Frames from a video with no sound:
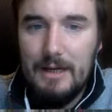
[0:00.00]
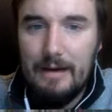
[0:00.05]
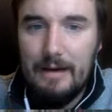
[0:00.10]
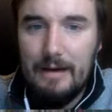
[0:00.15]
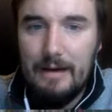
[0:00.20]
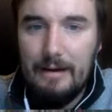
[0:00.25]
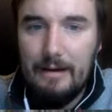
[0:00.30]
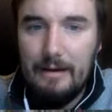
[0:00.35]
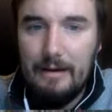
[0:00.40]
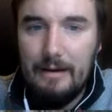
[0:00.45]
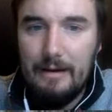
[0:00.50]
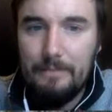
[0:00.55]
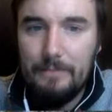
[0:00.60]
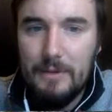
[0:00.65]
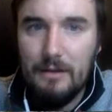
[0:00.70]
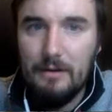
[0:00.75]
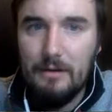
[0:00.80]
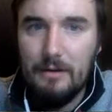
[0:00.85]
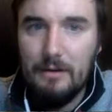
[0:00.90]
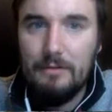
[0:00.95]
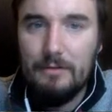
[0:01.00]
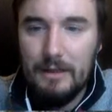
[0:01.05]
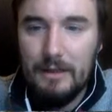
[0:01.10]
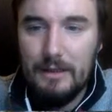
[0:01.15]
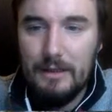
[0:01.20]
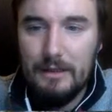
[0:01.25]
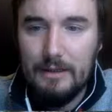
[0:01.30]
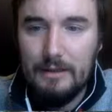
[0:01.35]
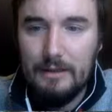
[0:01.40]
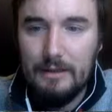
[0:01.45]
you know,
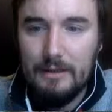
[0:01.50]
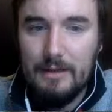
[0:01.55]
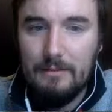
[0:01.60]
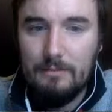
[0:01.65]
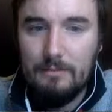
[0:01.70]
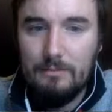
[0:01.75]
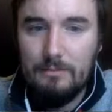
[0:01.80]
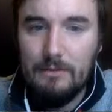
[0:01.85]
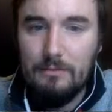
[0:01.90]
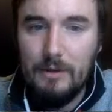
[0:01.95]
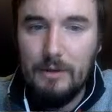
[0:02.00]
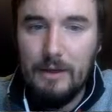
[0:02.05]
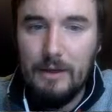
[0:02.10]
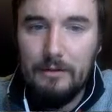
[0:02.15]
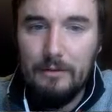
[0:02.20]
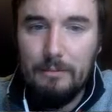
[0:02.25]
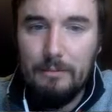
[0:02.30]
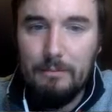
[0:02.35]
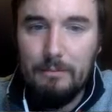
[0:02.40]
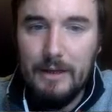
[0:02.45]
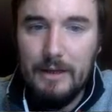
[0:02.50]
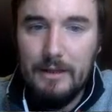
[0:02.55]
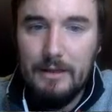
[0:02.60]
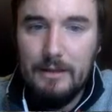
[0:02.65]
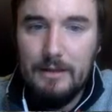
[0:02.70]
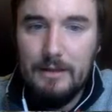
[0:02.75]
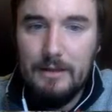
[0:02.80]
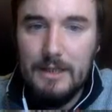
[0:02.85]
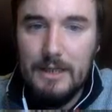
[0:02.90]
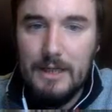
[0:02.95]
like dead whale, but
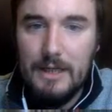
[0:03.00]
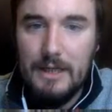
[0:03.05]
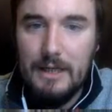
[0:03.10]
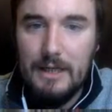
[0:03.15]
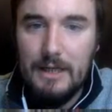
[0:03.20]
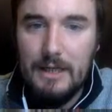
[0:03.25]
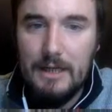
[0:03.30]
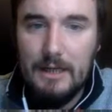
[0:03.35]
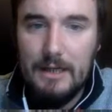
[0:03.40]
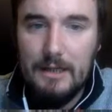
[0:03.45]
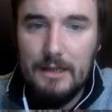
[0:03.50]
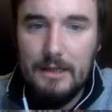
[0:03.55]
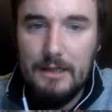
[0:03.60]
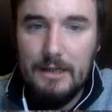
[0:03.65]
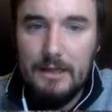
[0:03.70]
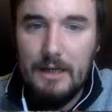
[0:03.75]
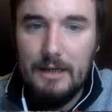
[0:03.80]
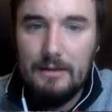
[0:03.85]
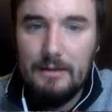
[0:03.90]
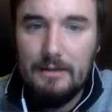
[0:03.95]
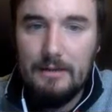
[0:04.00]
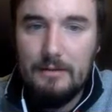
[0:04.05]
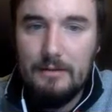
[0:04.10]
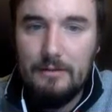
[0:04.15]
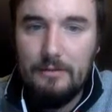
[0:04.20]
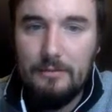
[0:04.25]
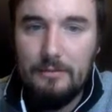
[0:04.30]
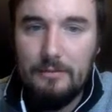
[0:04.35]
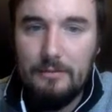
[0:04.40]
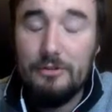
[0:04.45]
yeah,
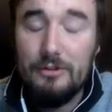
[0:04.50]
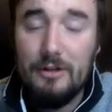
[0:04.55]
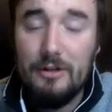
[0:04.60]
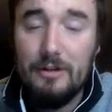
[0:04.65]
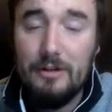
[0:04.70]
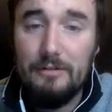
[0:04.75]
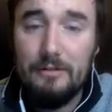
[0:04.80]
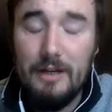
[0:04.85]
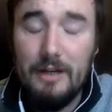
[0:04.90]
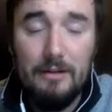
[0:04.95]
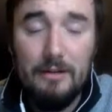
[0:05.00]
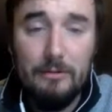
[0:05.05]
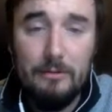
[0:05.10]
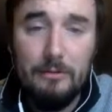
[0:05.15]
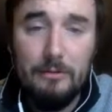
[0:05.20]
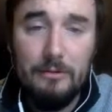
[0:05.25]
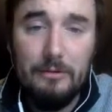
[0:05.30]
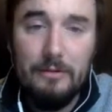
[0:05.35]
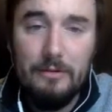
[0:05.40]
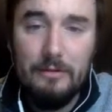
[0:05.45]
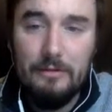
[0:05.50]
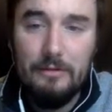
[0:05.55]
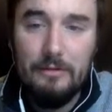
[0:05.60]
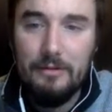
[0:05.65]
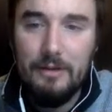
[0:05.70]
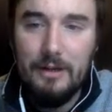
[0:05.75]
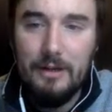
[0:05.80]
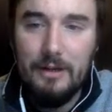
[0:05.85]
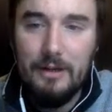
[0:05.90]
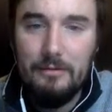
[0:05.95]
small sharks is kind of cool. So
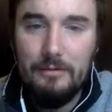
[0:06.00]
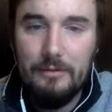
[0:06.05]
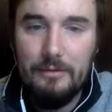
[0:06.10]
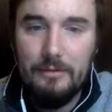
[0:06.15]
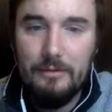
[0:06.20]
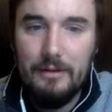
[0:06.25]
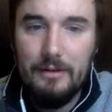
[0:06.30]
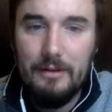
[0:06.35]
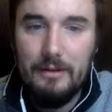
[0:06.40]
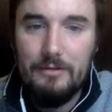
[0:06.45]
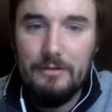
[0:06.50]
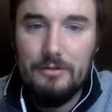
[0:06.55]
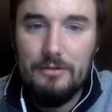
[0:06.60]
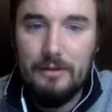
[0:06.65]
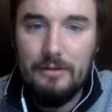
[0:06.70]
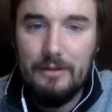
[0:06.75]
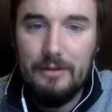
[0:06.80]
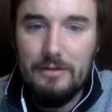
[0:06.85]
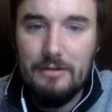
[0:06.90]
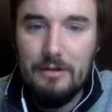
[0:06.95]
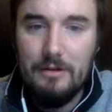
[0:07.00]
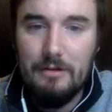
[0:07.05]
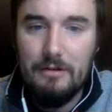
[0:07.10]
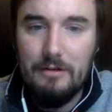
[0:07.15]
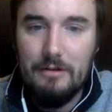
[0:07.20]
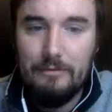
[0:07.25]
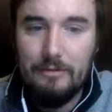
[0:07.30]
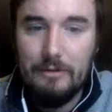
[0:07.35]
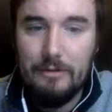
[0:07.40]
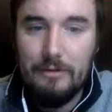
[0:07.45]
it's kind of cool to see that these sharks actually
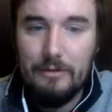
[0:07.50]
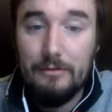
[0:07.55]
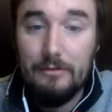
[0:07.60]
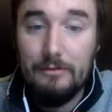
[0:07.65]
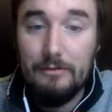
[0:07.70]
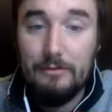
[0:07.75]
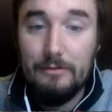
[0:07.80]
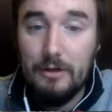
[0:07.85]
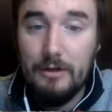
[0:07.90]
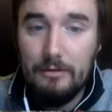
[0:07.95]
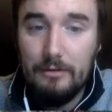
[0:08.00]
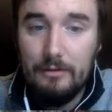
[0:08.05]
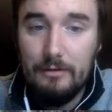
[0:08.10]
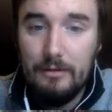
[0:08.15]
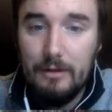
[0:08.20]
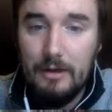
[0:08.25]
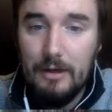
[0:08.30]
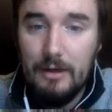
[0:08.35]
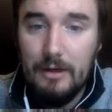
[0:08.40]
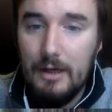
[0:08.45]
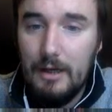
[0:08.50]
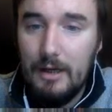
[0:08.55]
go after other sharks.